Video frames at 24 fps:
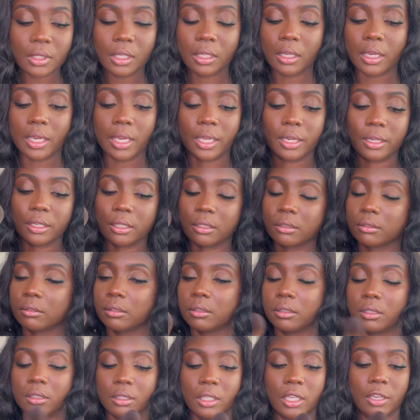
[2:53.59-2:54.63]
and
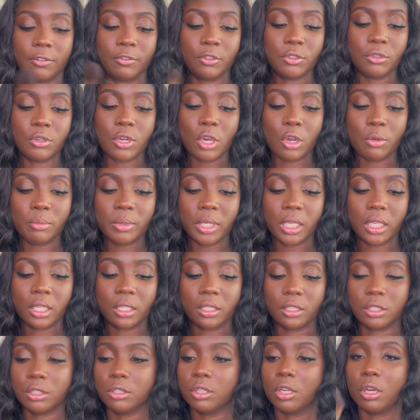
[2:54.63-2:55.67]
if you know me,
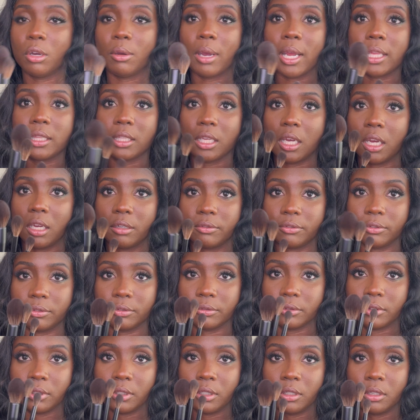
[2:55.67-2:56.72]
you know I love
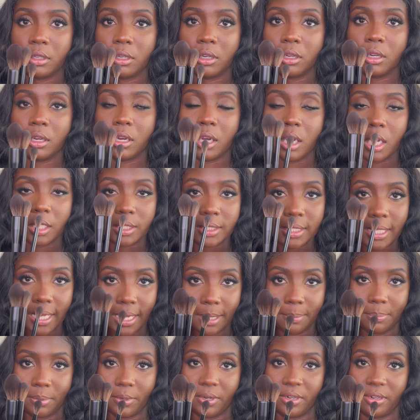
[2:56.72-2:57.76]
a
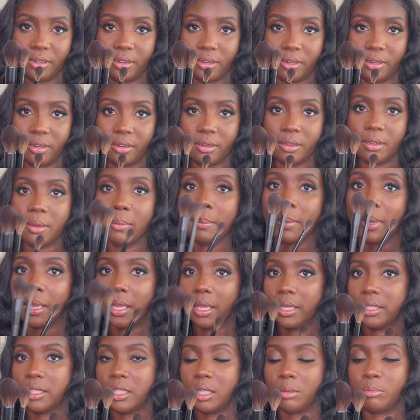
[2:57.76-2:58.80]
tapered
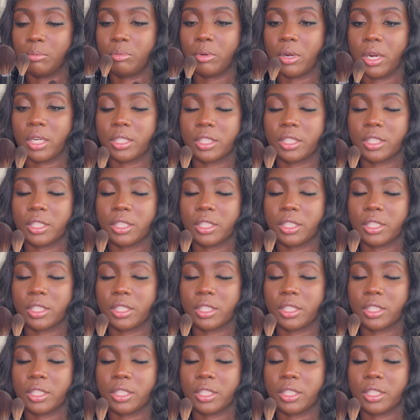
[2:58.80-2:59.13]
blending brush.